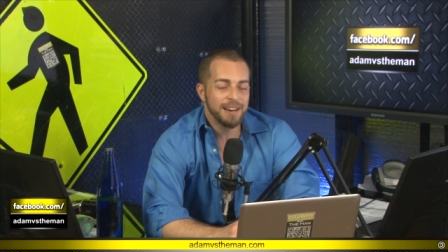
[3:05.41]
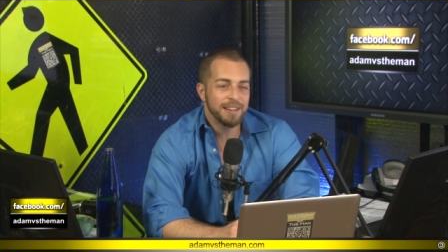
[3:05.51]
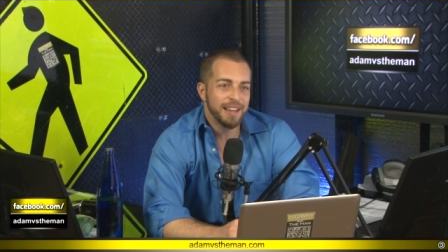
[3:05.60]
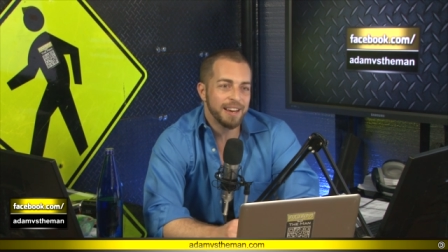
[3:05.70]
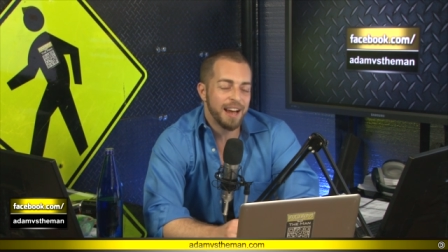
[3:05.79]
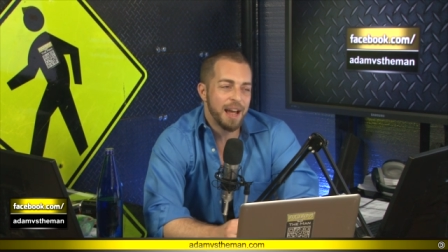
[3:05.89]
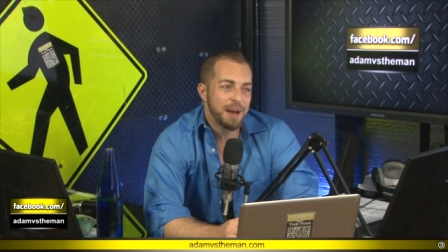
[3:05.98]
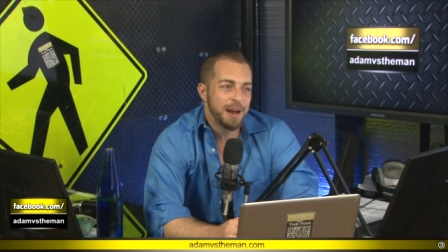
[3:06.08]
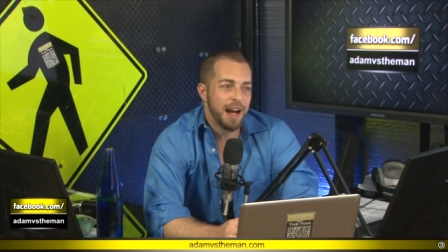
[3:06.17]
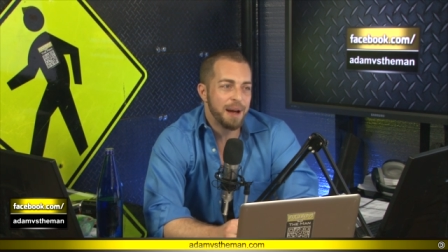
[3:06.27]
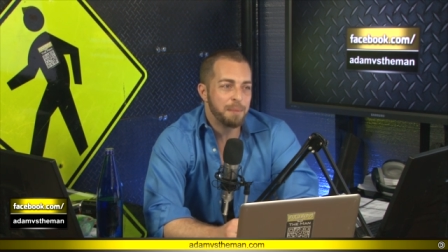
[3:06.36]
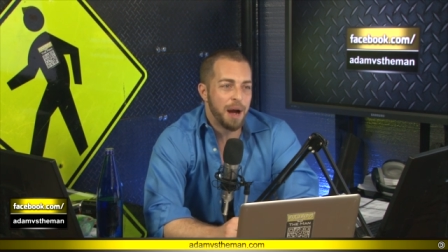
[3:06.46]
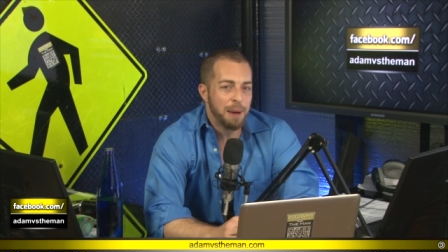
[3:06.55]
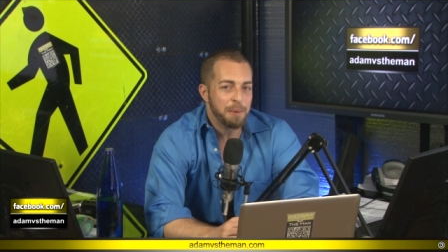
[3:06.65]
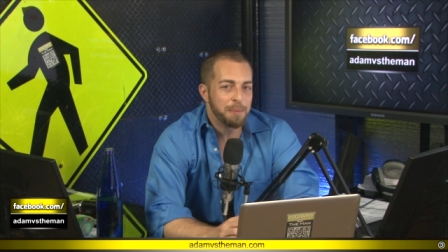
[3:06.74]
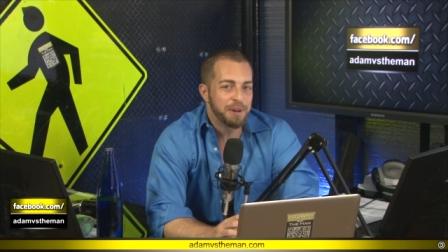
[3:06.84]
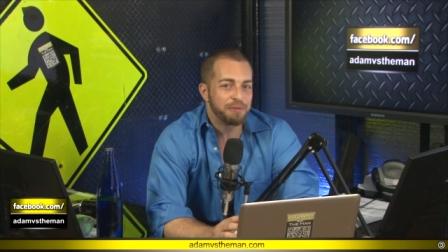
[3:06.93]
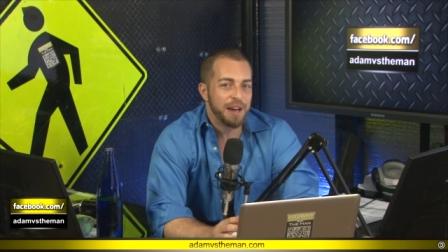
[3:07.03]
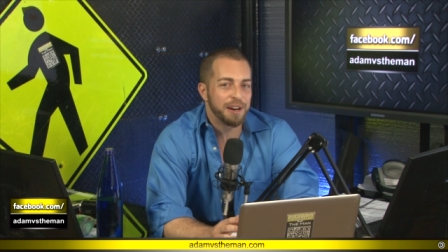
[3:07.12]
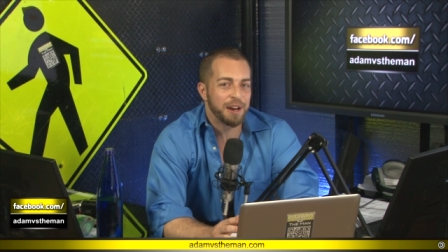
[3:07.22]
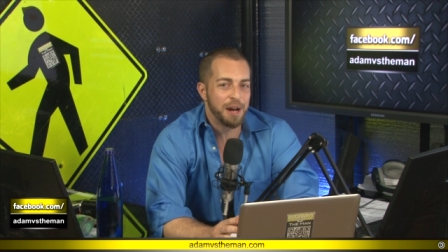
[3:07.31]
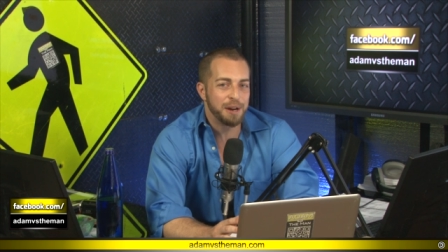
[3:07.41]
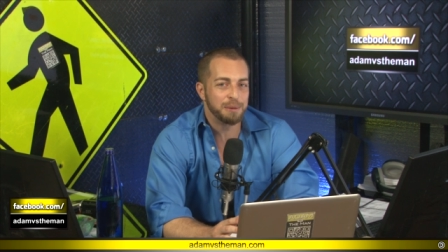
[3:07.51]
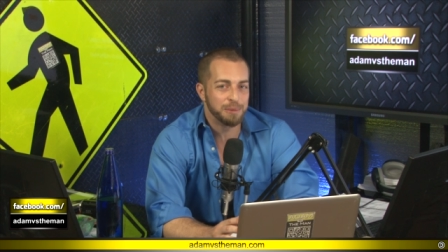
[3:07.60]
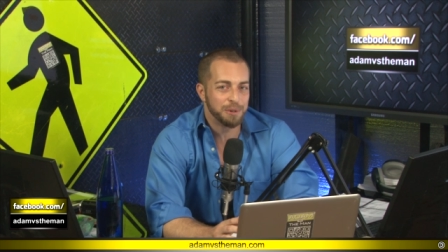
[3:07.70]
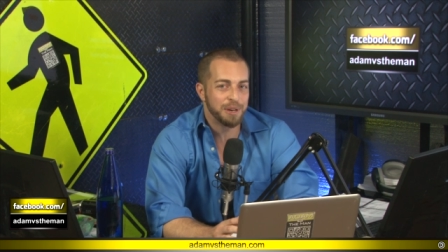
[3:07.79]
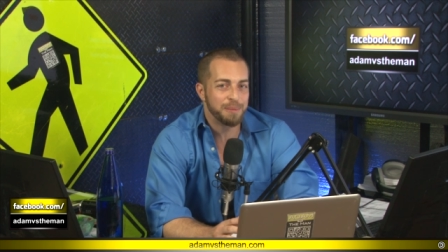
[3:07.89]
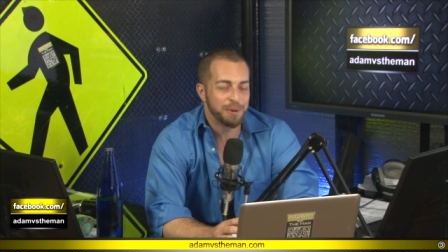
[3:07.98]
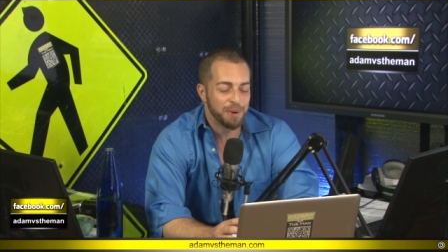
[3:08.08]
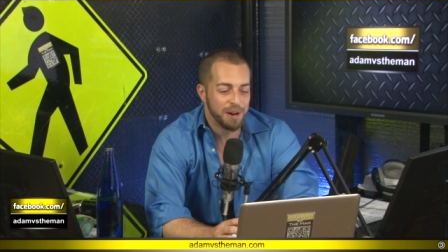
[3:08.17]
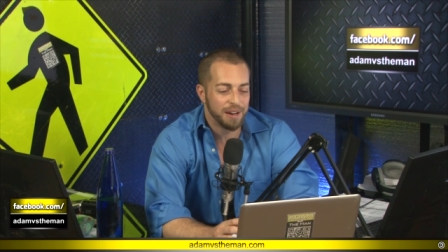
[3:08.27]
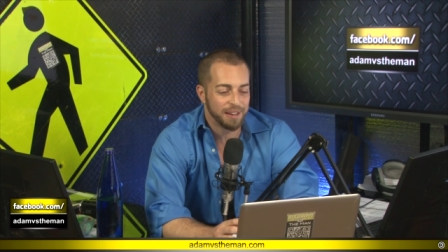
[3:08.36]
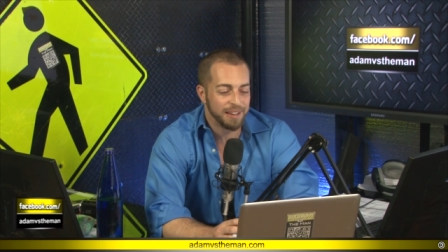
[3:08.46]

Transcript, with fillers: And like, I, I'm, I'm a big fan of condoms, don't get me wrong.